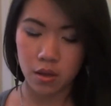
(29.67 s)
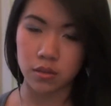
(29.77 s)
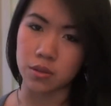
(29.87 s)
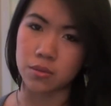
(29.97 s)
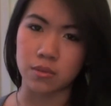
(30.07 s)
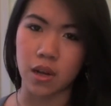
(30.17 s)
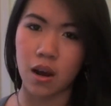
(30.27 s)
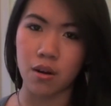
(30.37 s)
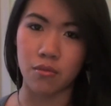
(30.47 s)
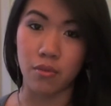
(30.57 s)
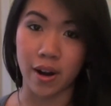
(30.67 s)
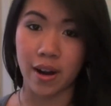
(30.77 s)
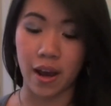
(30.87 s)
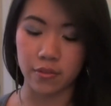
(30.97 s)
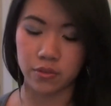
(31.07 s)
No, not right
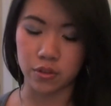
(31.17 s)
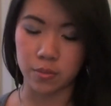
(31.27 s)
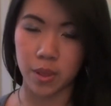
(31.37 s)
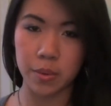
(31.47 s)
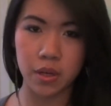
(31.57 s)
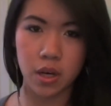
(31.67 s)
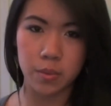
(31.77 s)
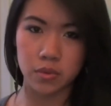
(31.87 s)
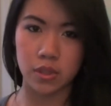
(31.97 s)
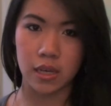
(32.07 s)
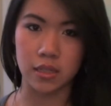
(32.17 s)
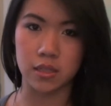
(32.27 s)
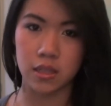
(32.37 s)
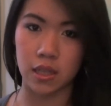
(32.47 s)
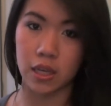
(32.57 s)
after, maybe a couple
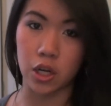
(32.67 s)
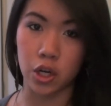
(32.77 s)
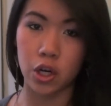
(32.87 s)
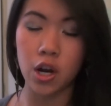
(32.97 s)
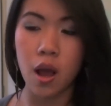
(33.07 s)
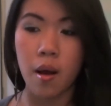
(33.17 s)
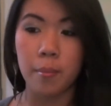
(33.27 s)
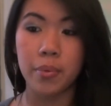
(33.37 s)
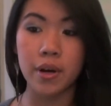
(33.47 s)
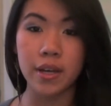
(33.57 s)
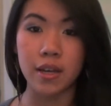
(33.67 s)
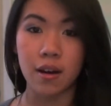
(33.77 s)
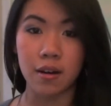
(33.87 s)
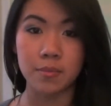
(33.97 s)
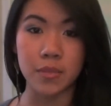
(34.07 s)
days later, but
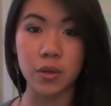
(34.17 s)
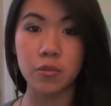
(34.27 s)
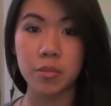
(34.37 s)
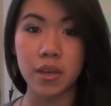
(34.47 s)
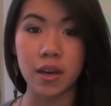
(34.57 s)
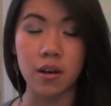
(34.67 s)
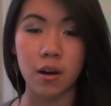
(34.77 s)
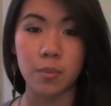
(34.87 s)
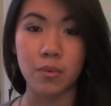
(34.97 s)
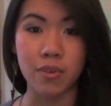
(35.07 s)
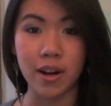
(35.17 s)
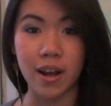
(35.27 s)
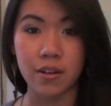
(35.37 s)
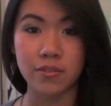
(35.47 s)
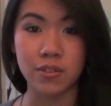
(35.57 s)
it will be up right
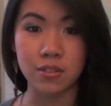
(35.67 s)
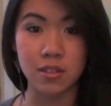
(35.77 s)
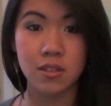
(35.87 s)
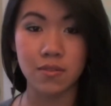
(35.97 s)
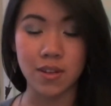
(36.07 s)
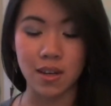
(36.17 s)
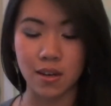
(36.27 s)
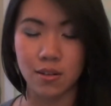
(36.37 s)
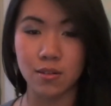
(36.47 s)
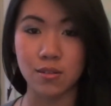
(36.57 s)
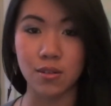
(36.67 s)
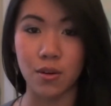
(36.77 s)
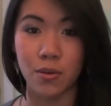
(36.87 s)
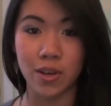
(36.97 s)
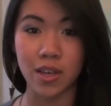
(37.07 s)
after this video,
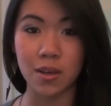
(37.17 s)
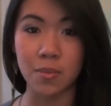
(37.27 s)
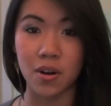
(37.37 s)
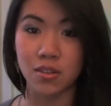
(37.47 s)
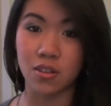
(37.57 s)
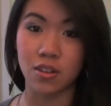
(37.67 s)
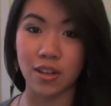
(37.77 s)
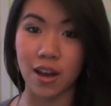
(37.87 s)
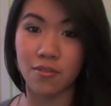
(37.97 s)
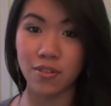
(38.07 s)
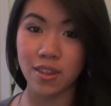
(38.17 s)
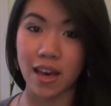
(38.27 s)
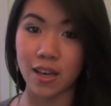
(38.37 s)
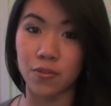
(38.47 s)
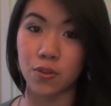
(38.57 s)
so keep on the lookout for
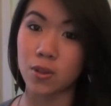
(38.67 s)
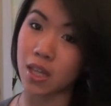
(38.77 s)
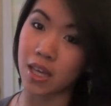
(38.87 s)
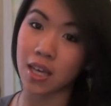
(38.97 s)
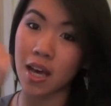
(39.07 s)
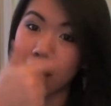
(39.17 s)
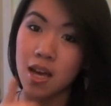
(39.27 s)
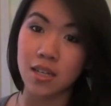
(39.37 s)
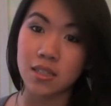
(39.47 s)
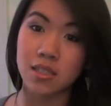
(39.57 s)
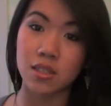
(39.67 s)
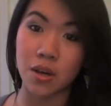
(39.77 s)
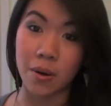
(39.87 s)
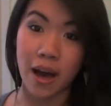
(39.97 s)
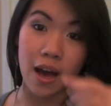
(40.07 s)
that if you'd like to
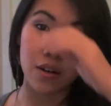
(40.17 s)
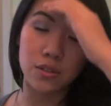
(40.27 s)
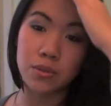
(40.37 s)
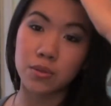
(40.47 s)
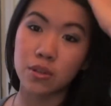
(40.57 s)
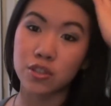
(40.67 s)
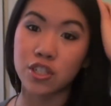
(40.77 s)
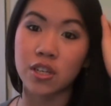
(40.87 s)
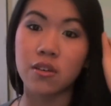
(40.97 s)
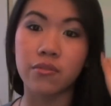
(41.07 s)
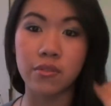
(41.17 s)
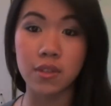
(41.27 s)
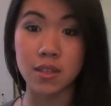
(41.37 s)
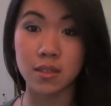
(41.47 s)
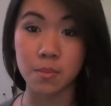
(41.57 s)
know how to achieve
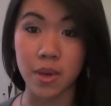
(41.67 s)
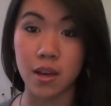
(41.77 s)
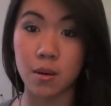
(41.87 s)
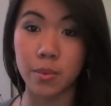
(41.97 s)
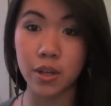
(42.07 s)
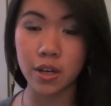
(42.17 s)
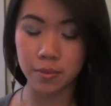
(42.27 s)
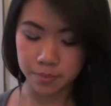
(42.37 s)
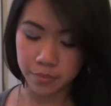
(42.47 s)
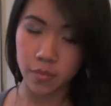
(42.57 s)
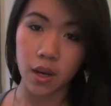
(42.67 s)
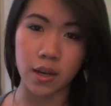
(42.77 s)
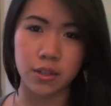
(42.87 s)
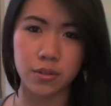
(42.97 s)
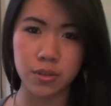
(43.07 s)
this makeup look.
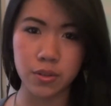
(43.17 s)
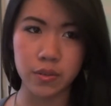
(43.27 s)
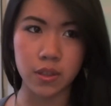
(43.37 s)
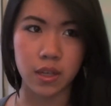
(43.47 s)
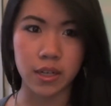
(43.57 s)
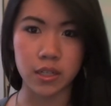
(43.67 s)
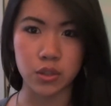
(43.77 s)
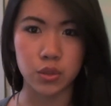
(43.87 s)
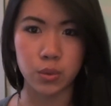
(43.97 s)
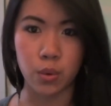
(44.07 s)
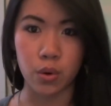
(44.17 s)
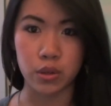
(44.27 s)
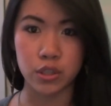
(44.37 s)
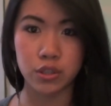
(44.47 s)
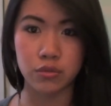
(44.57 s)
I don't know if the lighting's too
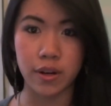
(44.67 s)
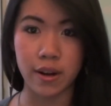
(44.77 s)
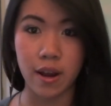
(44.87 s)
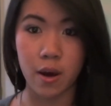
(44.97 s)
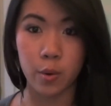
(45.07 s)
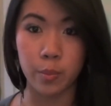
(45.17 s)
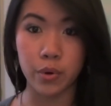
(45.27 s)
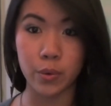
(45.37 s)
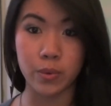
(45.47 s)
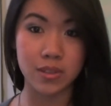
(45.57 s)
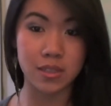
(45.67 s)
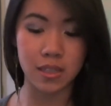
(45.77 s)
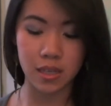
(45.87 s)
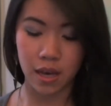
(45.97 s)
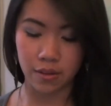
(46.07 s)
orange right now, but we'll
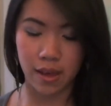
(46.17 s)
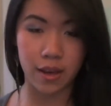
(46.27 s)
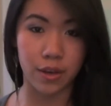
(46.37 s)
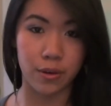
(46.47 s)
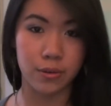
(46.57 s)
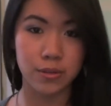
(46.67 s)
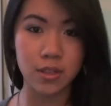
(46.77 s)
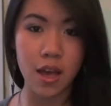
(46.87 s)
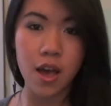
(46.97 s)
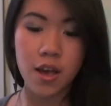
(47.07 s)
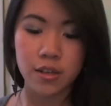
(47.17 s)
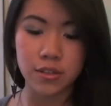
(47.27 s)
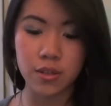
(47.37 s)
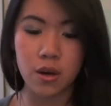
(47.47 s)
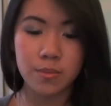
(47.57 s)
see how that goes.
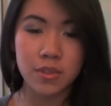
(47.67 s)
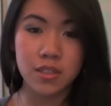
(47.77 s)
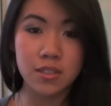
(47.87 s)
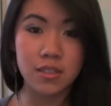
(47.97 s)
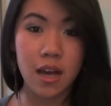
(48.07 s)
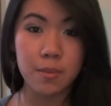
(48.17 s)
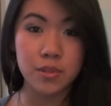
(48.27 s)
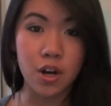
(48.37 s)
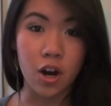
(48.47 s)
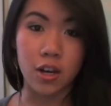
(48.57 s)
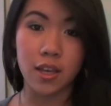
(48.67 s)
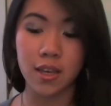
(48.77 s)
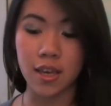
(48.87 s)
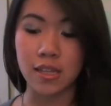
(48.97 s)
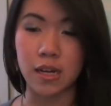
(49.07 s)
So I'm gonna stop
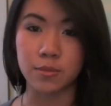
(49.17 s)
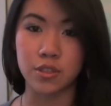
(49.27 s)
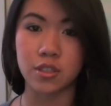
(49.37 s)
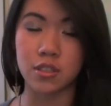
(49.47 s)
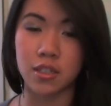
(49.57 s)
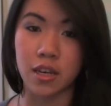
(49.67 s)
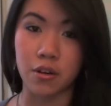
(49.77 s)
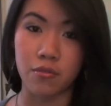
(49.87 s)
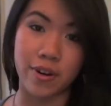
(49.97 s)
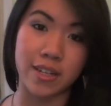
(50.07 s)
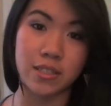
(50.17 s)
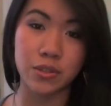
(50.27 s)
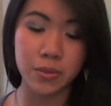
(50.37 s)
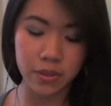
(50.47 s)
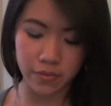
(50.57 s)
talking and I'm just gonna get right
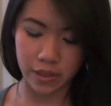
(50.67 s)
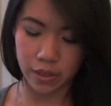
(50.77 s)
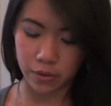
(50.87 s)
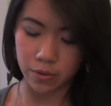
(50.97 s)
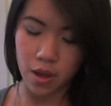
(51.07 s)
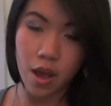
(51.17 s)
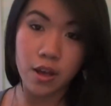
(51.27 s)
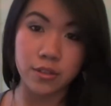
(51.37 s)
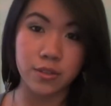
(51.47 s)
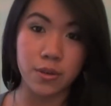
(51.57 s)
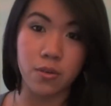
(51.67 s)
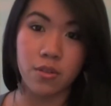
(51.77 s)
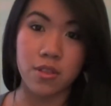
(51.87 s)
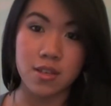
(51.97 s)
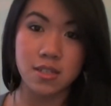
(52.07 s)
into the video. So
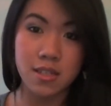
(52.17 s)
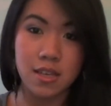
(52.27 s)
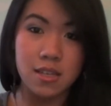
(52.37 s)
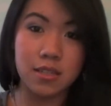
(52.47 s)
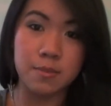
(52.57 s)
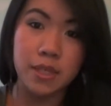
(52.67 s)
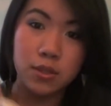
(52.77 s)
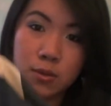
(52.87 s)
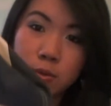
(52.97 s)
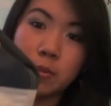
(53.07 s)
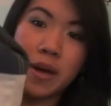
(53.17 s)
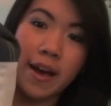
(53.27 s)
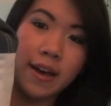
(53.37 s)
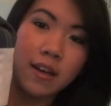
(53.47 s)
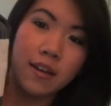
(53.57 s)
this is my school
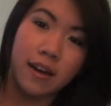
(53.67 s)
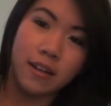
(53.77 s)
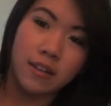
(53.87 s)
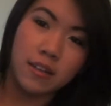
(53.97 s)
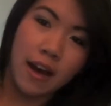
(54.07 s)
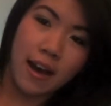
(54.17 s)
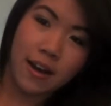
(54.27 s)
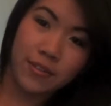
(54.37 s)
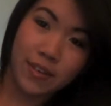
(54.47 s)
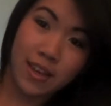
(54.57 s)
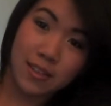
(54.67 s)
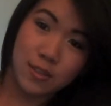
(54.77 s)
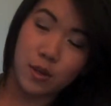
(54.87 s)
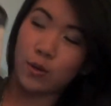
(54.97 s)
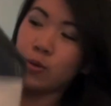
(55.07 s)
bag. I have a
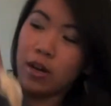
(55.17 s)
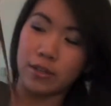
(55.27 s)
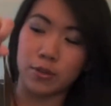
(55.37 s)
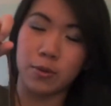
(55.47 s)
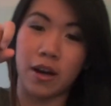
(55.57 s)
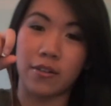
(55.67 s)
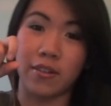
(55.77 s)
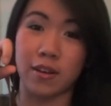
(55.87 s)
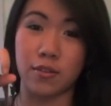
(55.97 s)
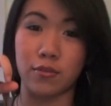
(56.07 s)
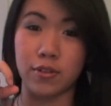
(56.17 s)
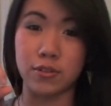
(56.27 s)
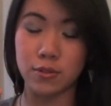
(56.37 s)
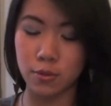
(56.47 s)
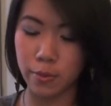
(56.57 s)
tote. I don't have like a
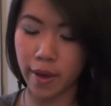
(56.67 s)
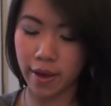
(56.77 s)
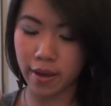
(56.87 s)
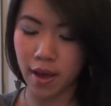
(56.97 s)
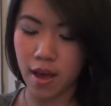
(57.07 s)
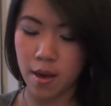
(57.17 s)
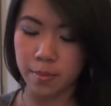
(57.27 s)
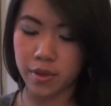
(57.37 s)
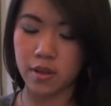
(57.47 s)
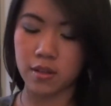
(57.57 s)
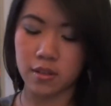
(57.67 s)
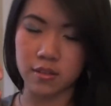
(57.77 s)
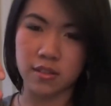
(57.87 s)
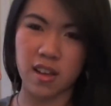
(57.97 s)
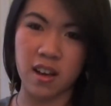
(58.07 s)
real school bag
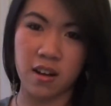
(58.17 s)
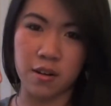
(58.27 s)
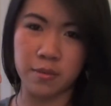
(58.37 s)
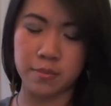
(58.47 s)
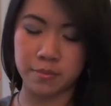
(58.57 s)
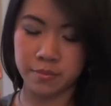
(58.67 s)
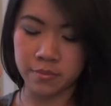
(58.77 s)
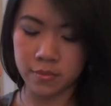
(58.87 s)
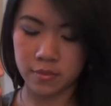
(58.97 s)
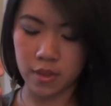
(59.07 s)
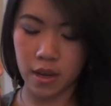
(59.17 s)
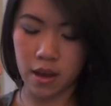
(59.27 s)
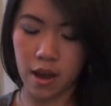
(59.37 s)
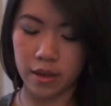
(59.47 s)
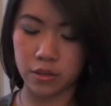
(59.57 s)
because
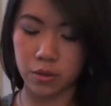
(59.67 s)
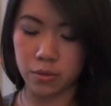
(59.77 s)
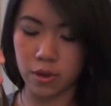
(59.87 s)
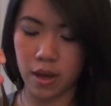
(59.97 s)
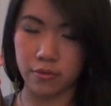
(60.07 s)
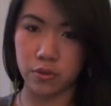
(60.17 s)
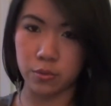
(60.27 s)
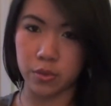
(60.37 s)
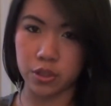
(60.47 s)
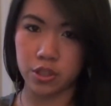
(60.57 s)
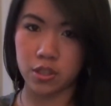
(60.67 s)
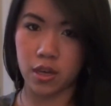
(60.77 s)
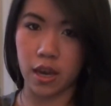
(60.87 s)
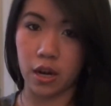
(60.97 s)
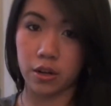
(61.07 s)
I don't have too much to
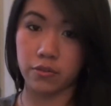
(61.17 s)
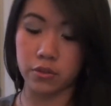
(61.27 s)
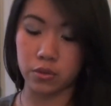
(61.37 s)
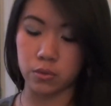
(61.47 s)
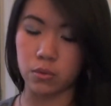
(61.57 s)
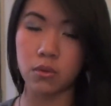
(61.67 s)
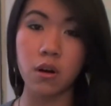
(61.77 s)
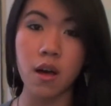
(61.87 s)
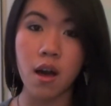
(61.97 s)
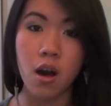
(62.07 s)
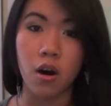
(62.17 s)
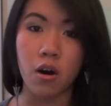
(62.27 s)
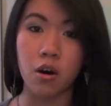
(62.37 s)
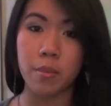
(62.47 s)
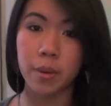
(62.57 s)
carry for school.
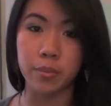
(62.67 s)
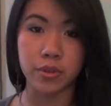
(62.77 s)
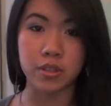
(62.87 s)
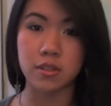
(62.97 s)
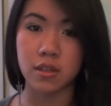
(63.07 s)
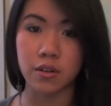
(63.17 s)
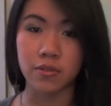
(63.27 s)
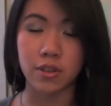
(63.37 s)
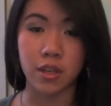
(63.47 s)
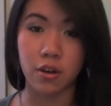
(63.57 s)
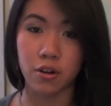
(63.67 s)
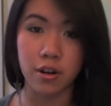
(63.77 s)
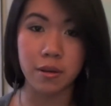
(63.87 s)
All my books and everything are